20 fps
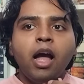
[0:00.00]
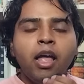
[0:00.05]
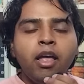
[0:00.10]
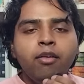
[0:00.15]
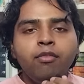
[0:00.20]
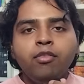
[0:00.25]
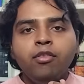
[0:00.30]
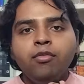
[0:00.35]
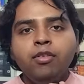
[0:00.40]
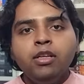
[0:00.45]
Hi
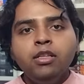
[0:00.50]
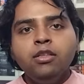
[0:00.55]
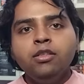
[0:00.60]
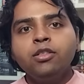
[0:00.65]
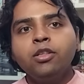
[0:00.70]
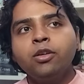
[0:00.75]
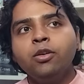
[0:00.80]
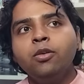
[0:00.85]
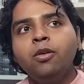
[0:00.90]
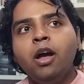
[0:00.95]
everyone,
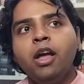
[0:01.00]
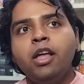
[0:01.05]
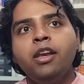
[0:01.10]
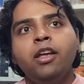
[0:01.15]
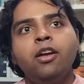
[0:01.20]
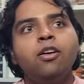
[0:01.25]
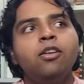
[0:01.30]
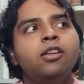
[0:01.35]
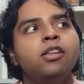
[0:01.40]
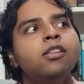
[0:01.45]
so I
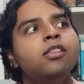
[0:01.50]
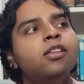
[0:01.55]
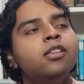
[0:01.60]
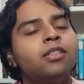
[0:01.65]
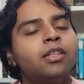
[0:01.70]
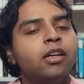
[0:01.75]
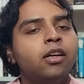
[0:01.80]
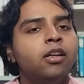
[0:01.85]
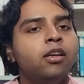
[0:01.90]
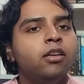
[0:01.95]
recorded
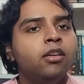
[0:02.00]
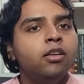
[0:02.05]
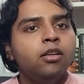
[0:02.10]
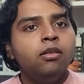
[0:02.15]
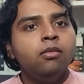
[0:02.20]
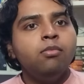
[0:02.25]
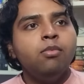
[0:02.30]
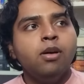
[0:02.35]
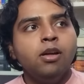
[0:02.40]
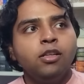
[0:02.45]
this
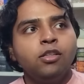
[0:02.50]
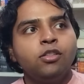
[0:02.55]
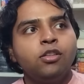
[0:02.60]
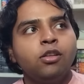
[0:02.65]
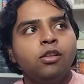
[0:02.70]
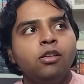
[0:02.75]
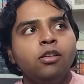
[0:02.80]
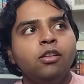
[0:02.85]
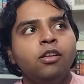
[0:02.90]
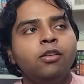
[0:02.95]
earlier
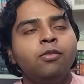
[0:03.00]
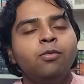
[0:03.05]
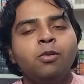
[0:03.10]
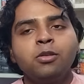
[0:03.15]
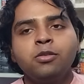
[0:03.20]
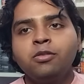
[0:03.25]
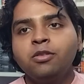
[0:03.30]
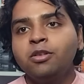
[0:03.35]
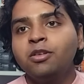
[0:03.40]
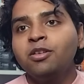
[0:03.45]
but it
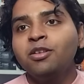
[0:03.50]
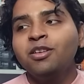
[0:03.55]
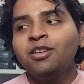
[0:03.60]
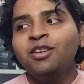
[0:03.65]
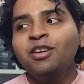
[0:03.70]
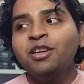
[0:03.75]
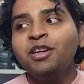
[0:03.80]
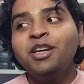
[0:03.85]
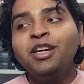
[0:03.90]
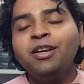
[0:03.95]
was
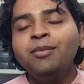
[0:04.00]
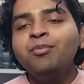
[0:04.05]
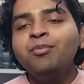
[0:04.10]
really